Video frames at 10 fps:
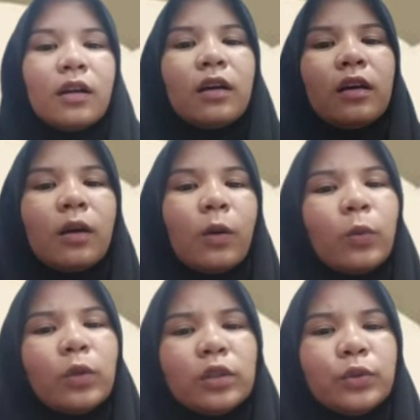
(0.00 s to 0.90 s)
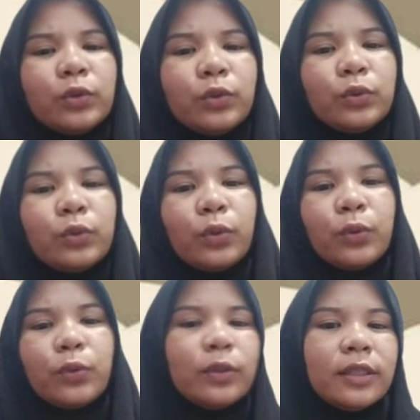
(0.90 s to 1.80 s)
What to do
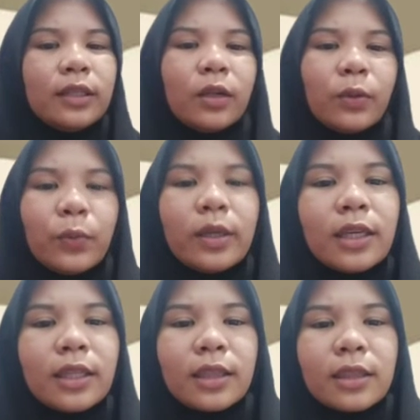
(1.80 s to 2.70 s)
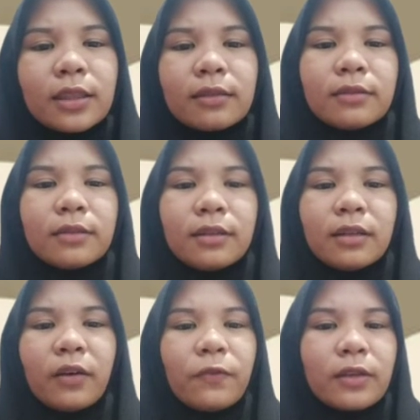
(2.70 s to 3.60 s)
to deal with
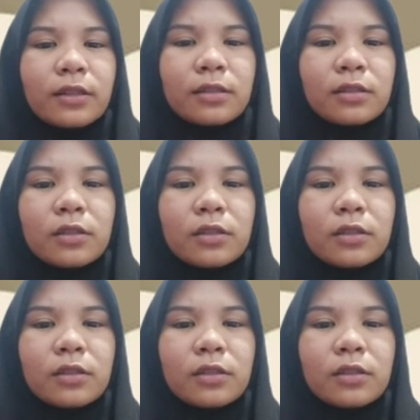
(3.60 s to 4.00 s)
the phase